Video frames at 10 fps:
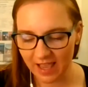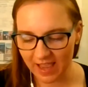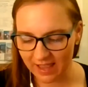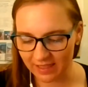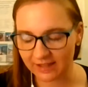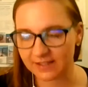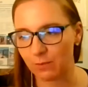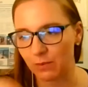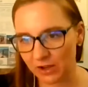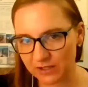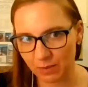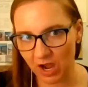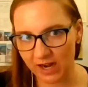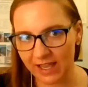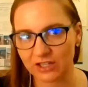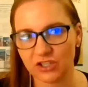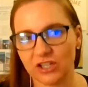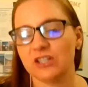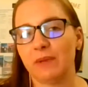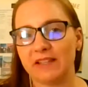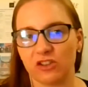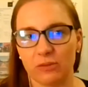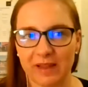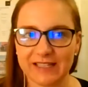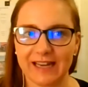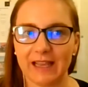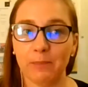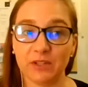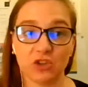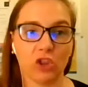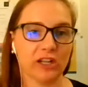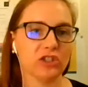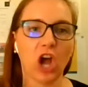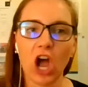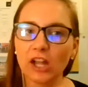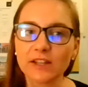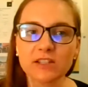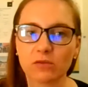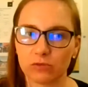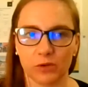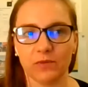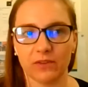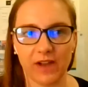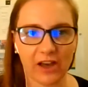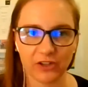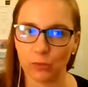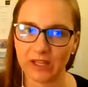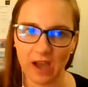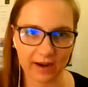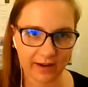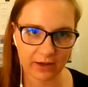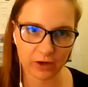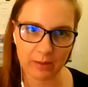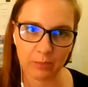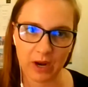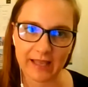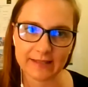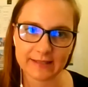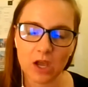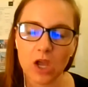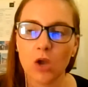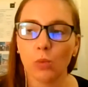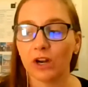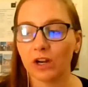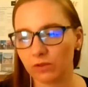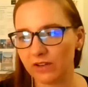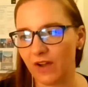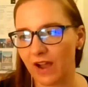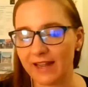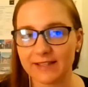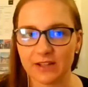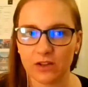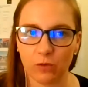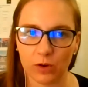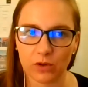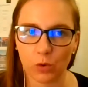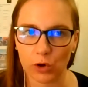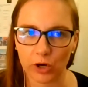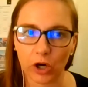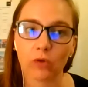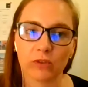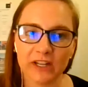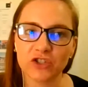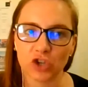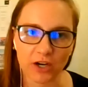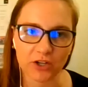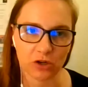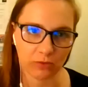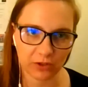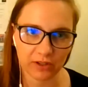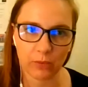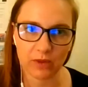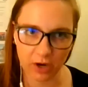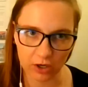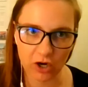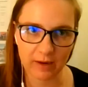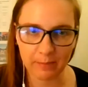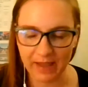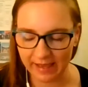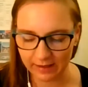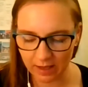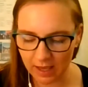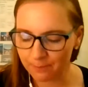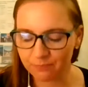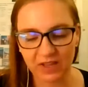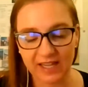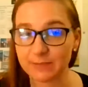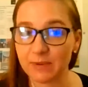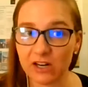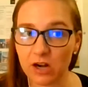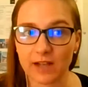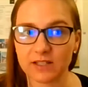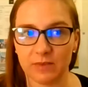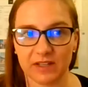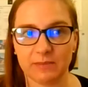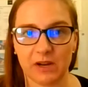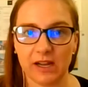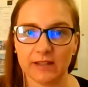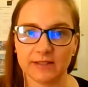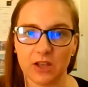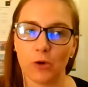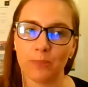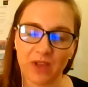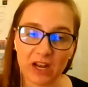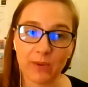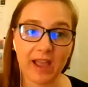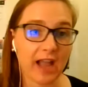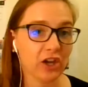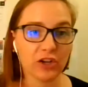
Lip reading: And then someone else bought it, and she just basically maintained it. But so like tons of room for value. We got it at a great price. We're going to refinance in the fourth quarter, or restructure really, with our current bank. It's been an awesome experience. So anyway, I